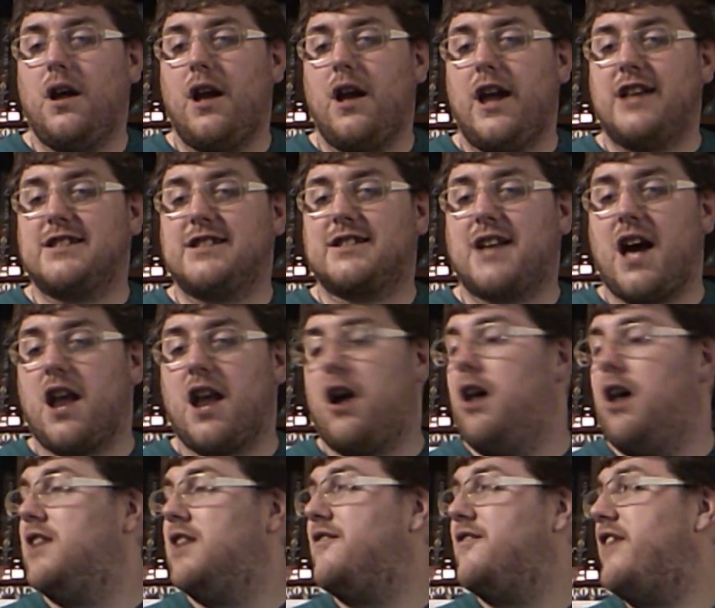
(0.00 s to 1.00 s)
has got all
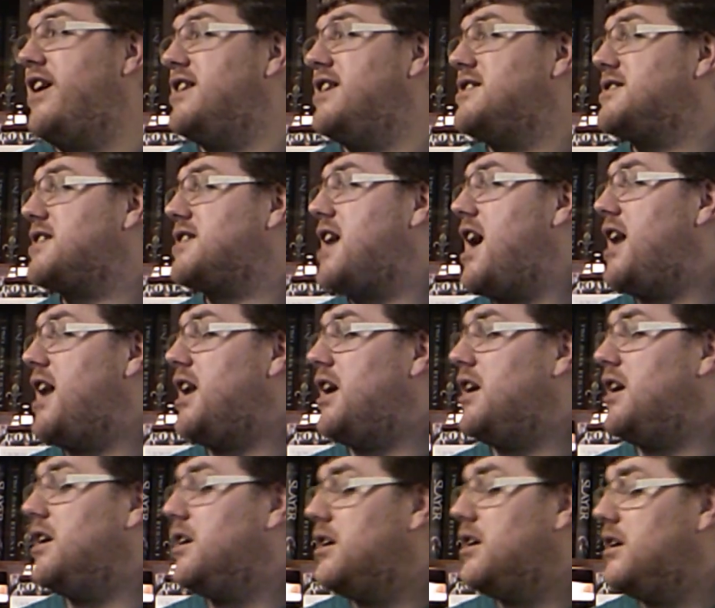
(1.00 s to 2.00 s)
of us kind of
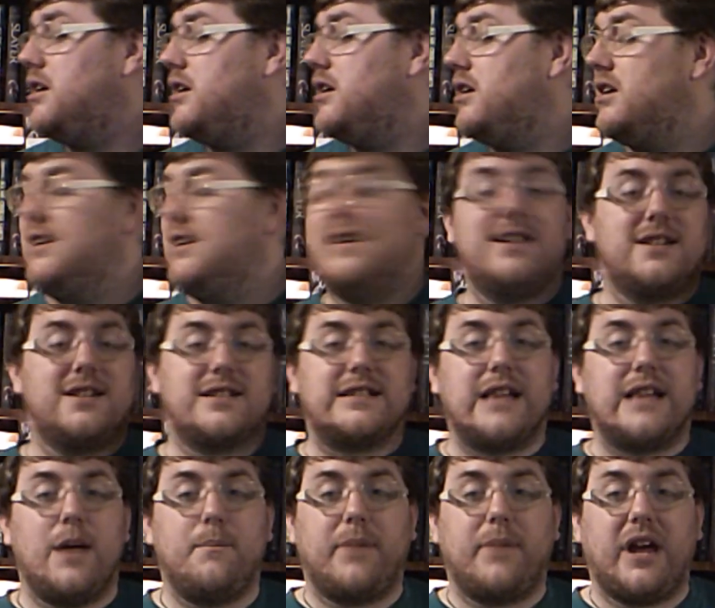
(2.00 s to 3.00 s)

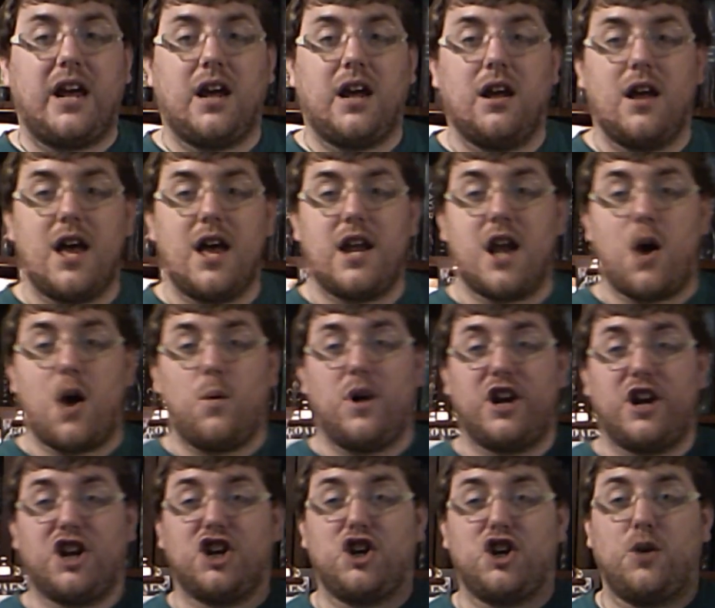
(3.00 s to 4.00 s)
slumpy and not
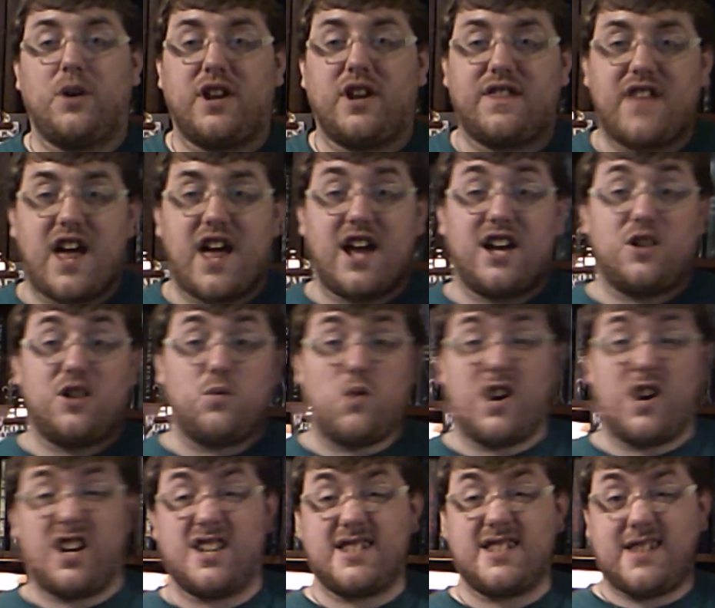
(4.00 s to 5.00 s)
wanting to do anything and wanting
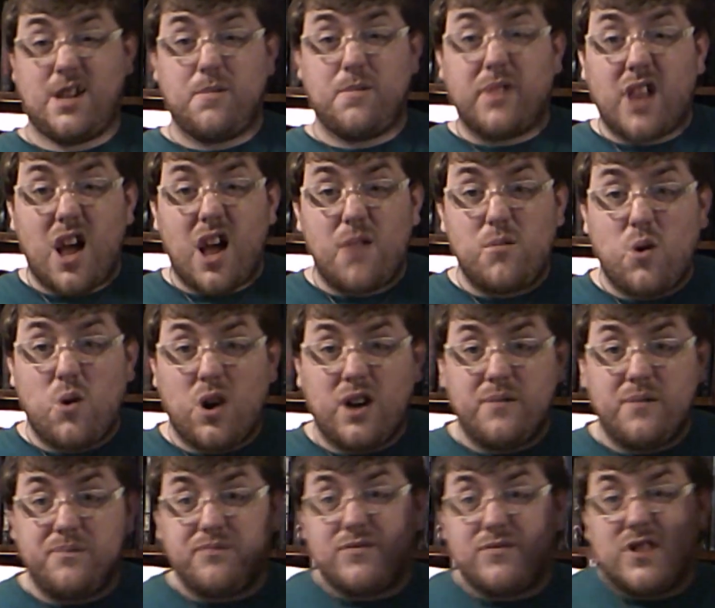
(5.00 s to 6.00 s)
to sleep a lot more.
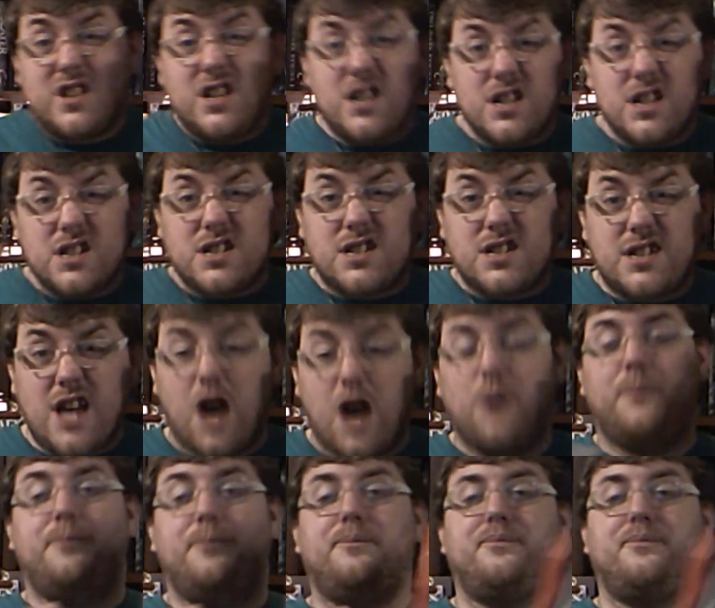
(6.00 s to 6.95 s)
So,